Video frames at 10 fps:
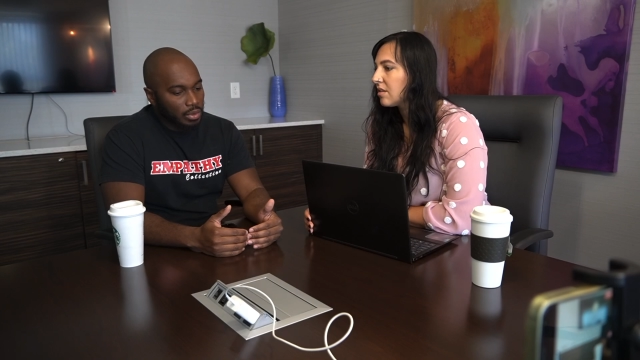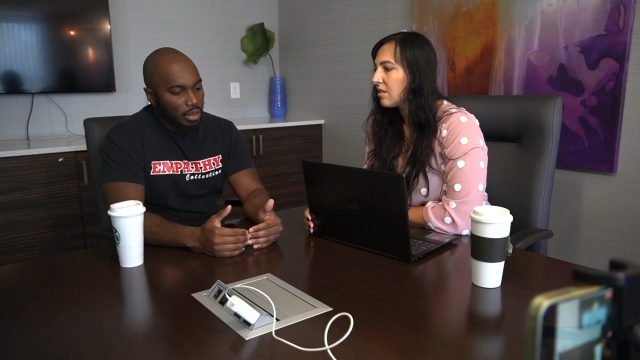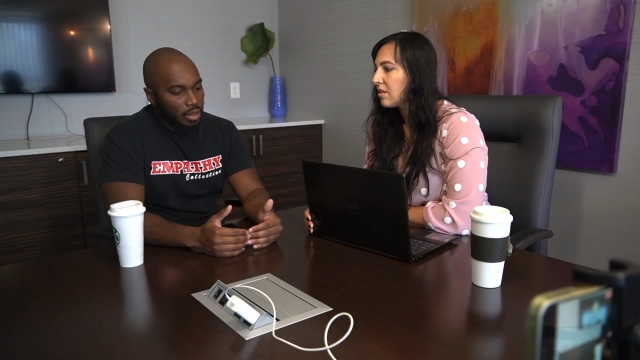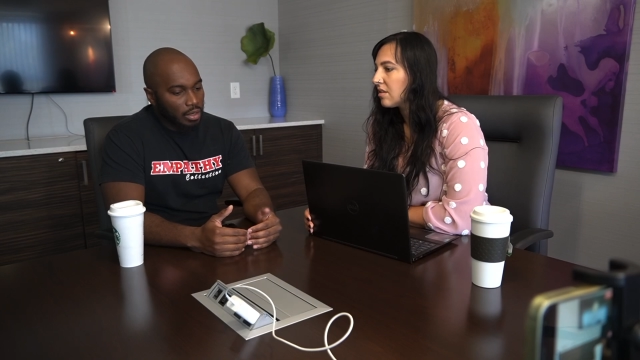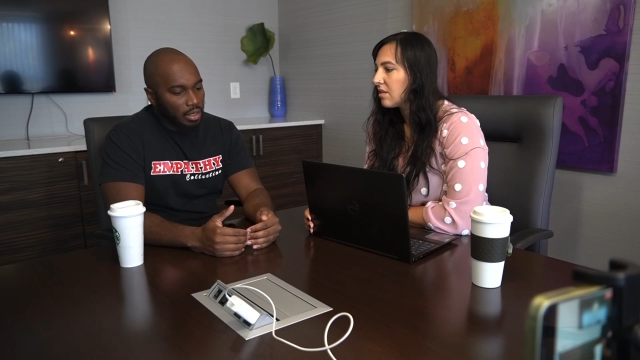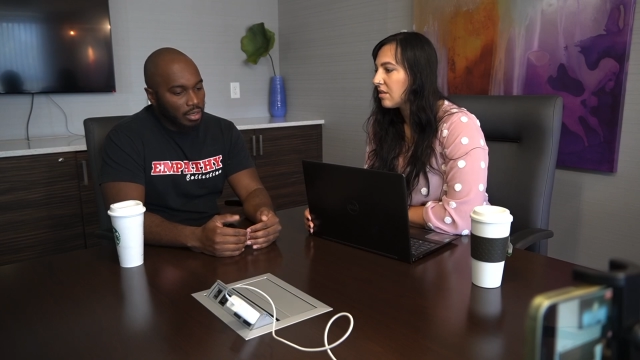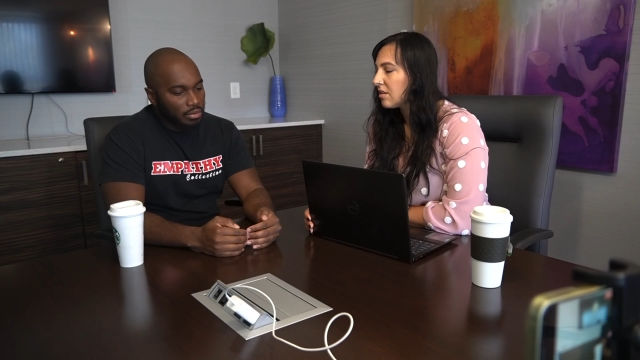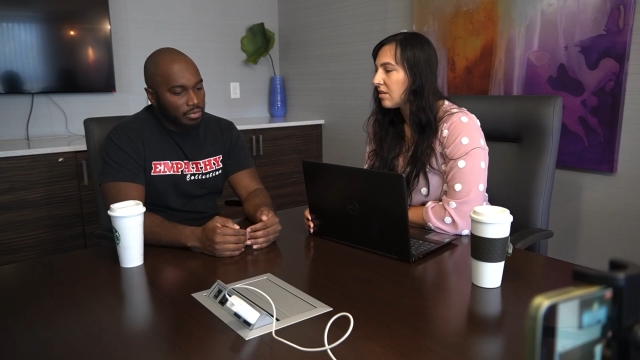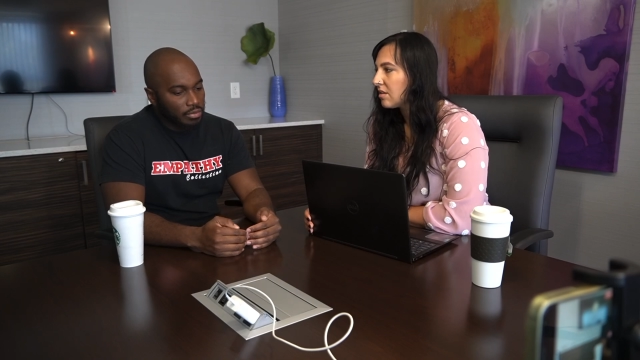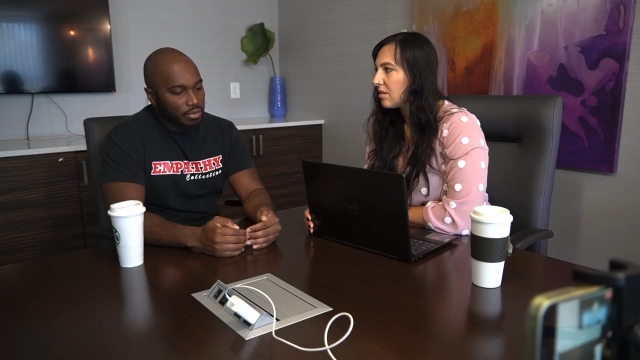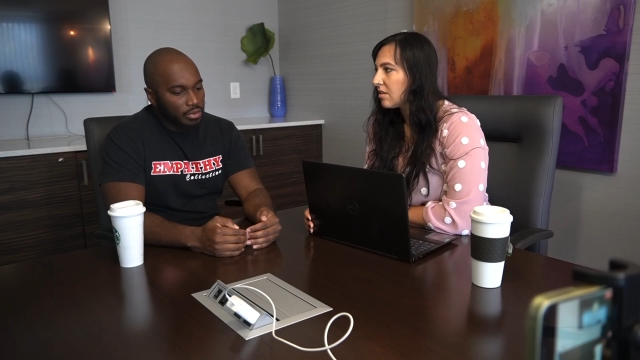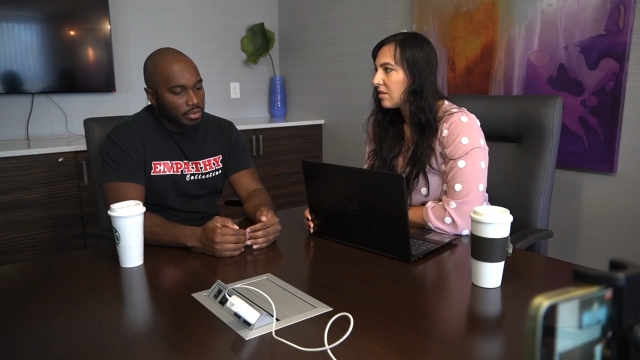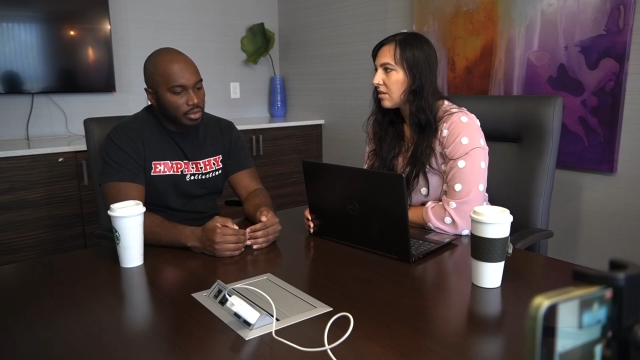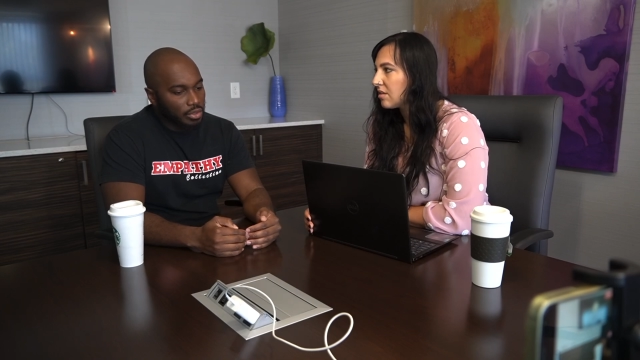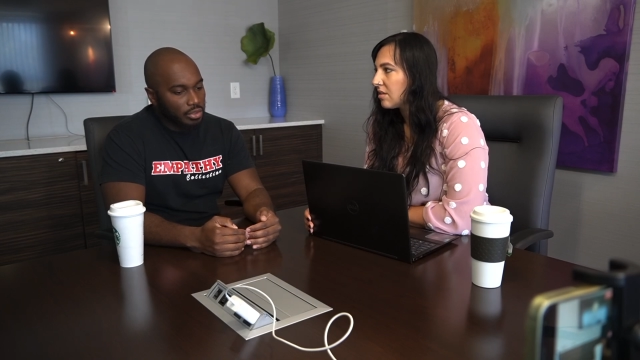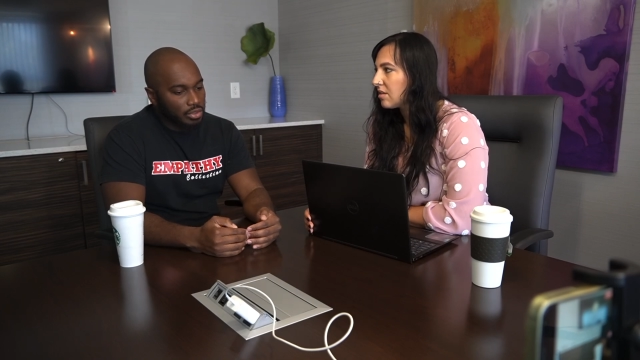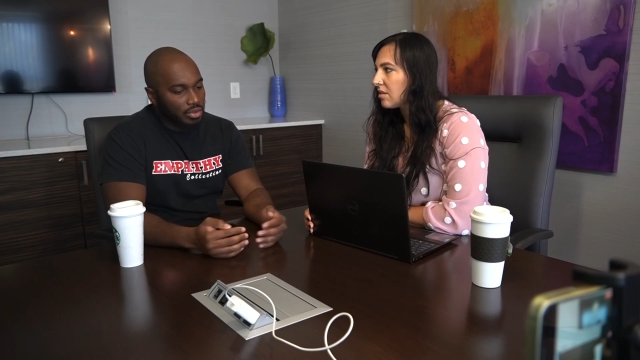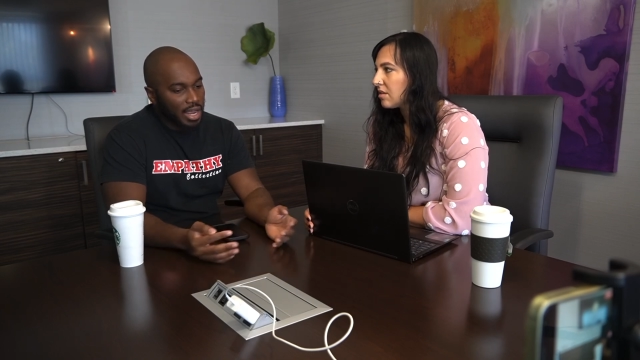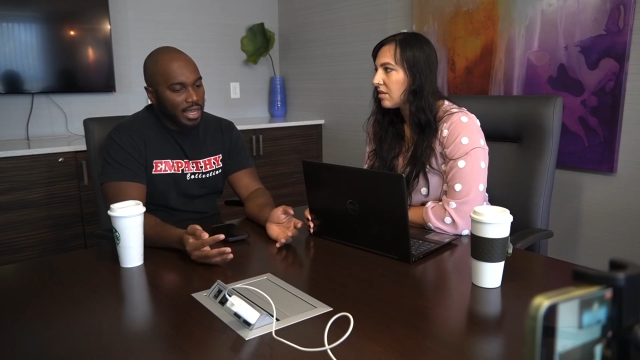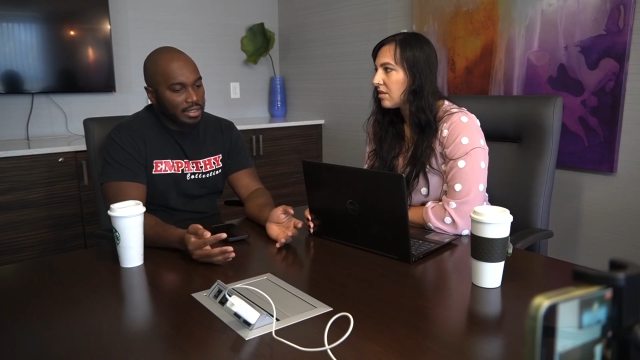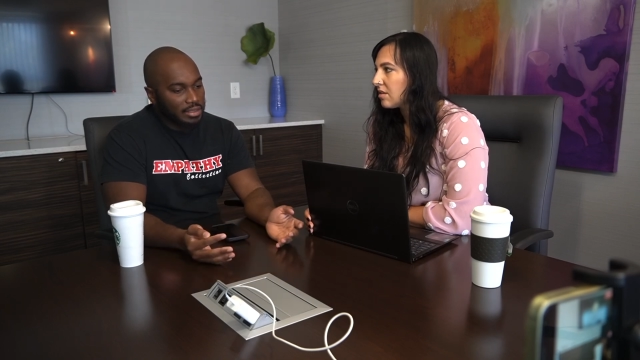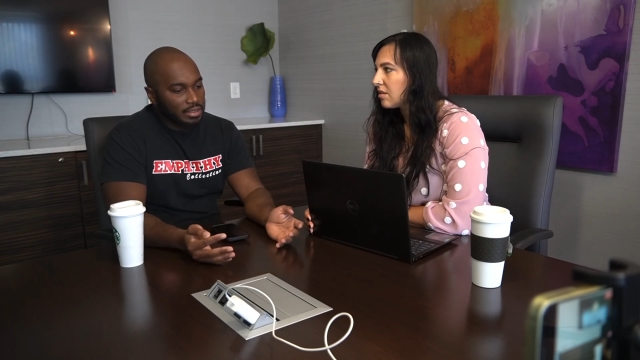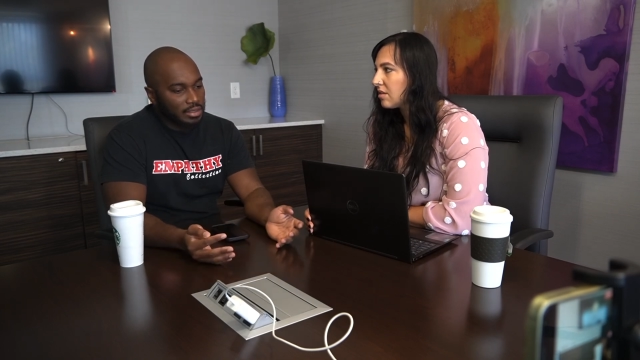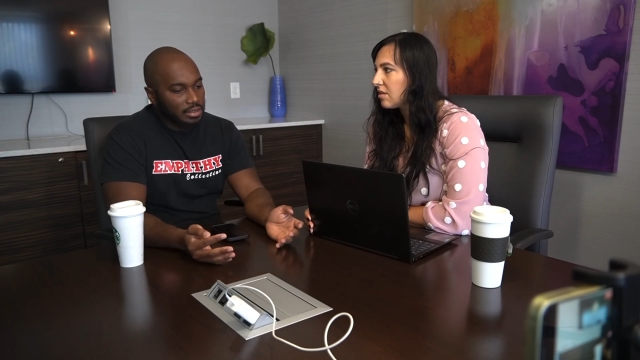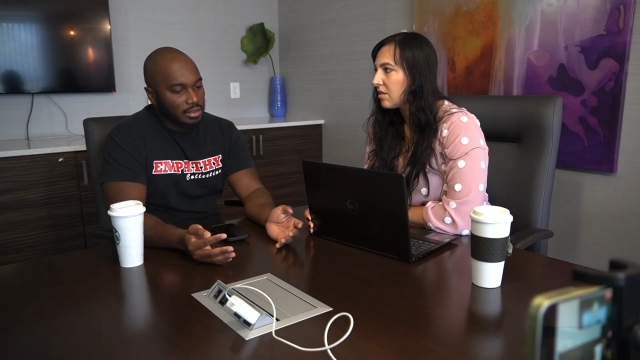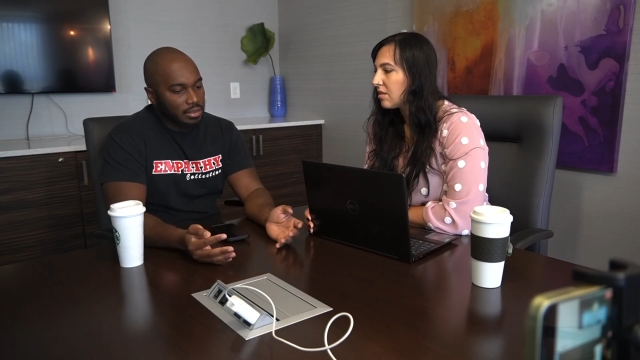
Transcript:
Speaker 1: a lot of nurse grads,